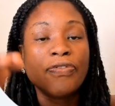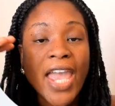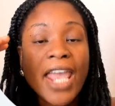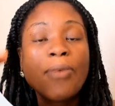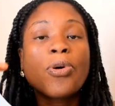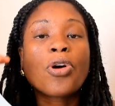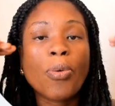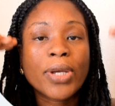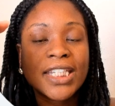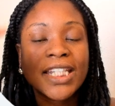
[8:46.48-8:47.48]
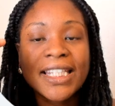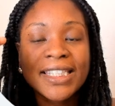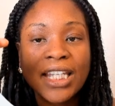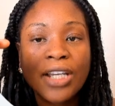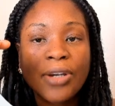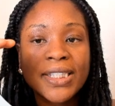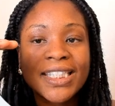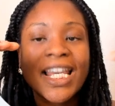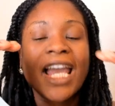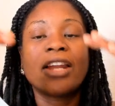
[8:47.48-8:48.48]
They will go into that
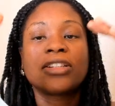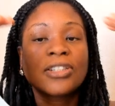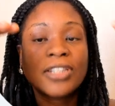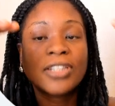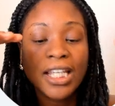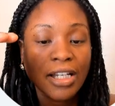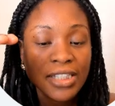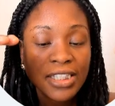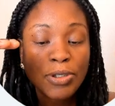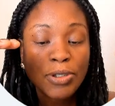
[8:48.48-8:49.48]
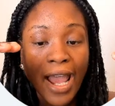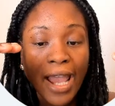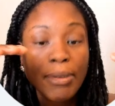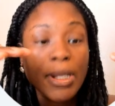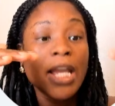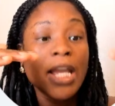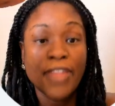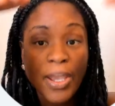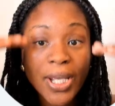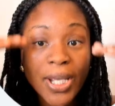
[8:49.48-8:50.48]
sequence, and until they unsubscribe,
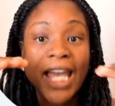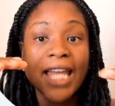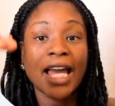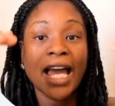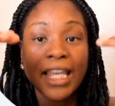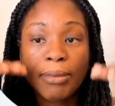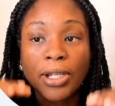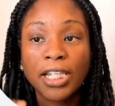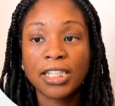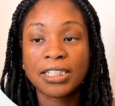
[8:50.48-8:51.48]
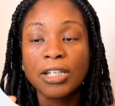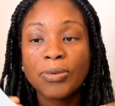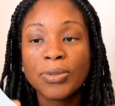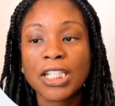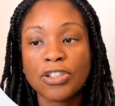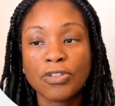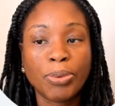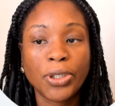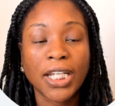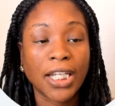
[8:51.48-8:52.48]
they will get that email in the sequence that
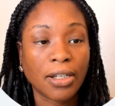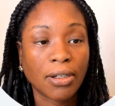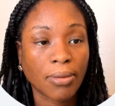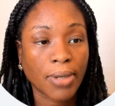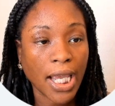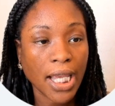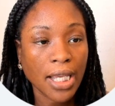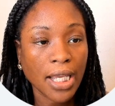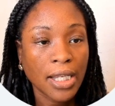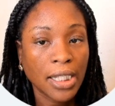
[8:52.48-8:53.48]
you've put it in, okay?